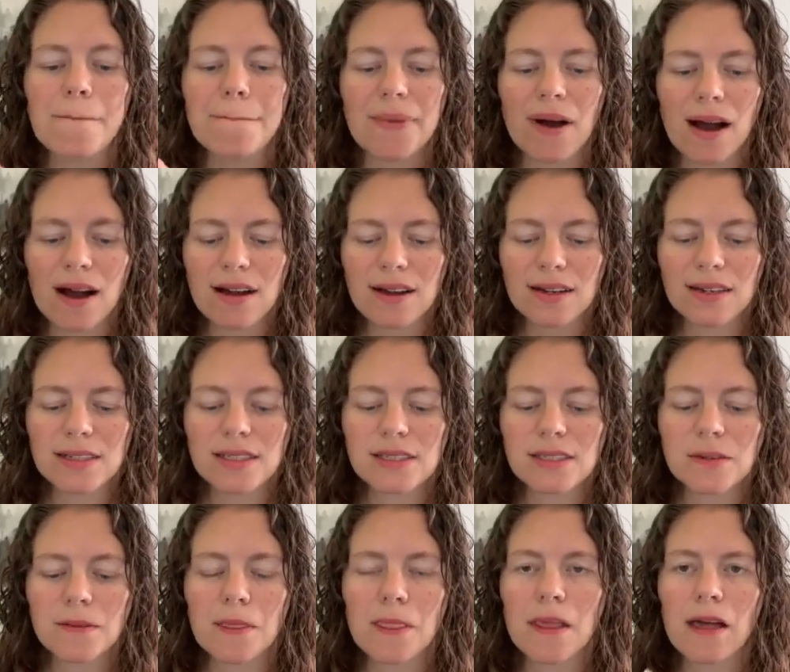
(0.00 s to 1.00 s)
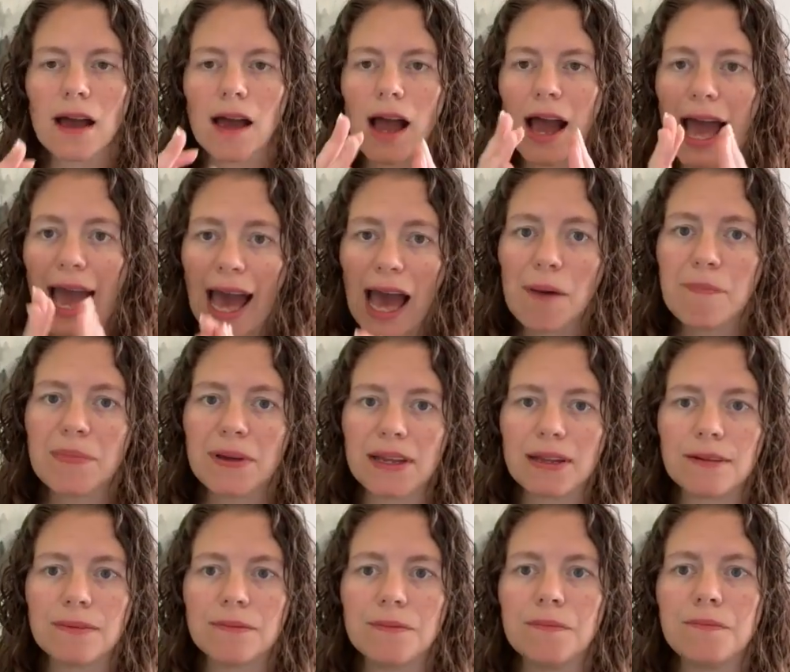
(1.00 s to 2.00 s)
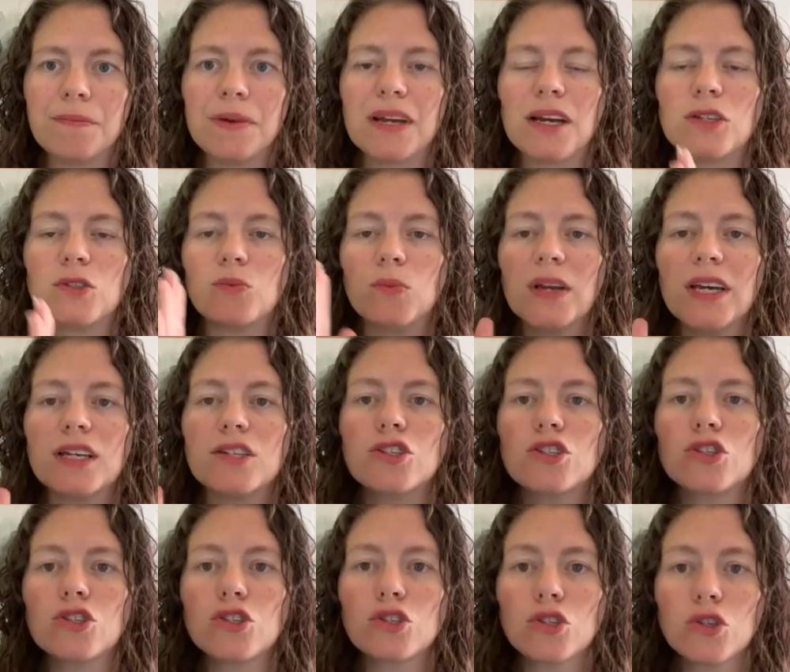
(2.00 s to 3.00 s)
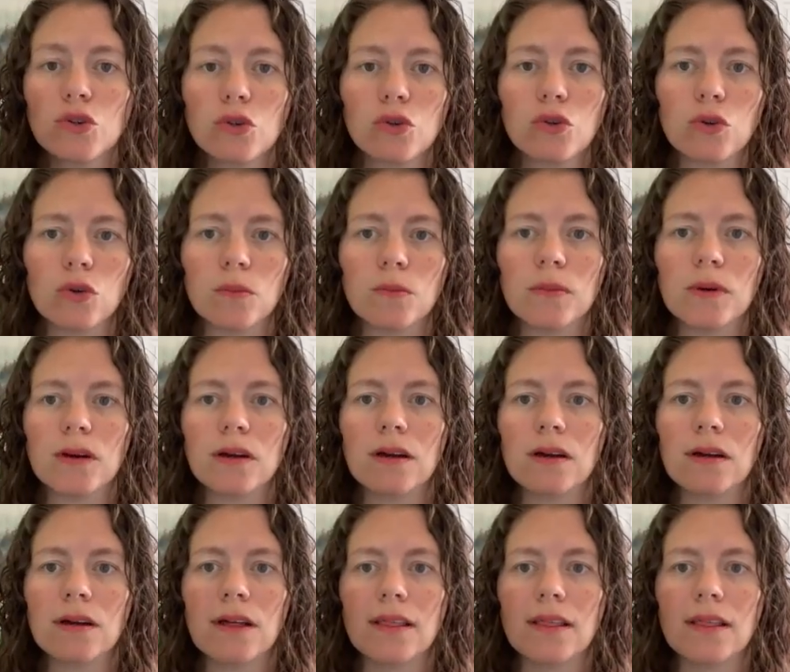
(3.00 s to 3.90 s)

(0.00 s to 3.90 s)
Bugs happen because we assume